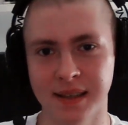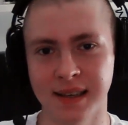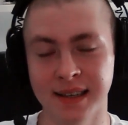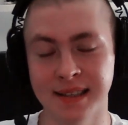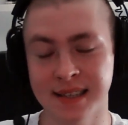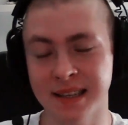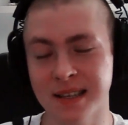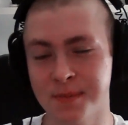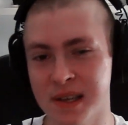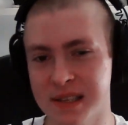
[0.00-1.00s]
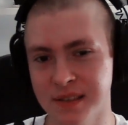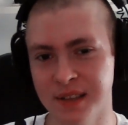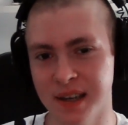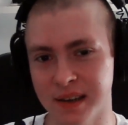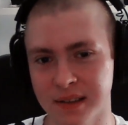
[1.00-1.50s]
it's an expensive
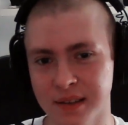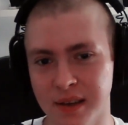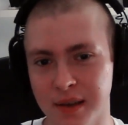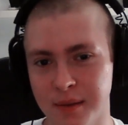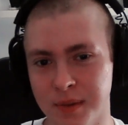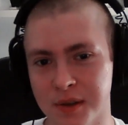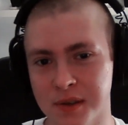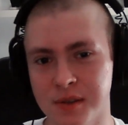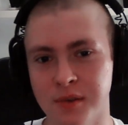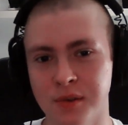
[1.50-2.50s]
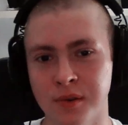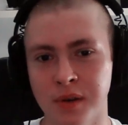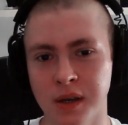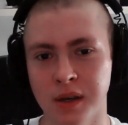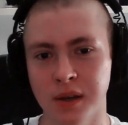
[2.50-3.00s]
diet because you
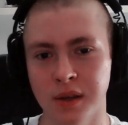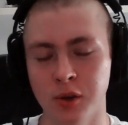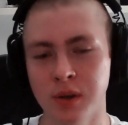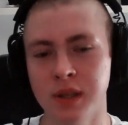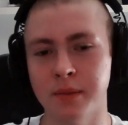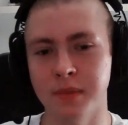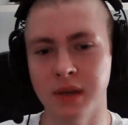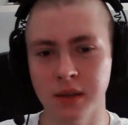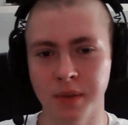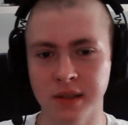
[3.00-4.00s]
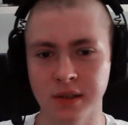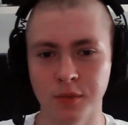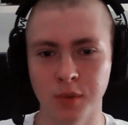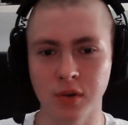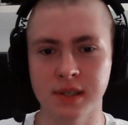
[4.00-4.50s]
eat meat but you
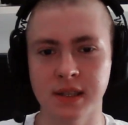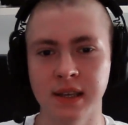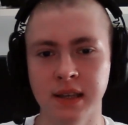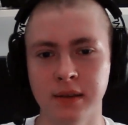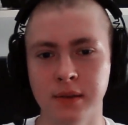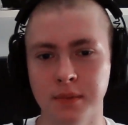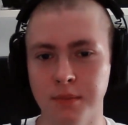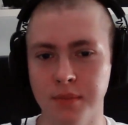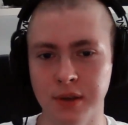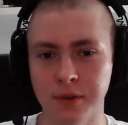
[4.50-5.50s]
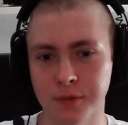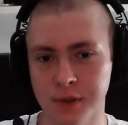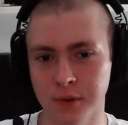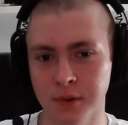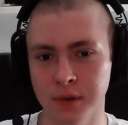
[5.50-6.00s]
mostly eat beef,
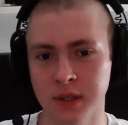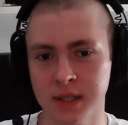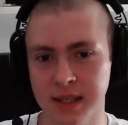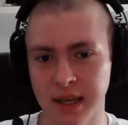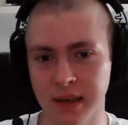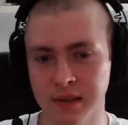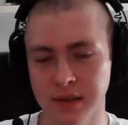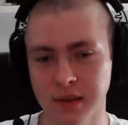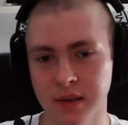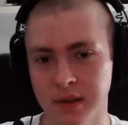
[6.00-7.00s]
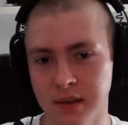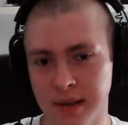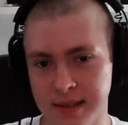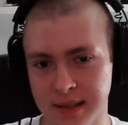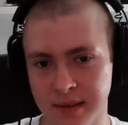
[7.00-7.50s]
so you eat steaks.
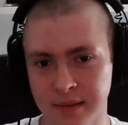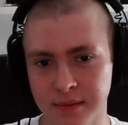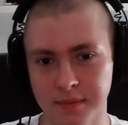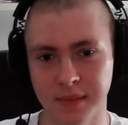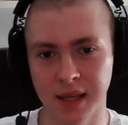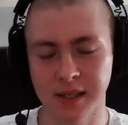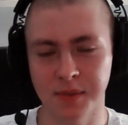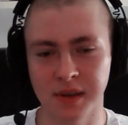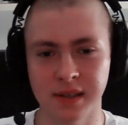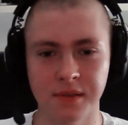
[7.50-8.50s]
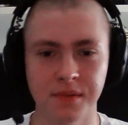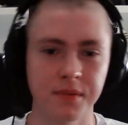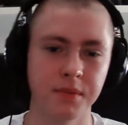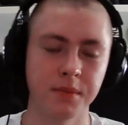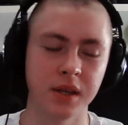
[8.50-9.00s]
It's an
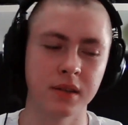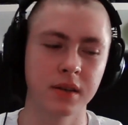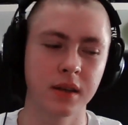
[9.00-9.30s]
expensive meat.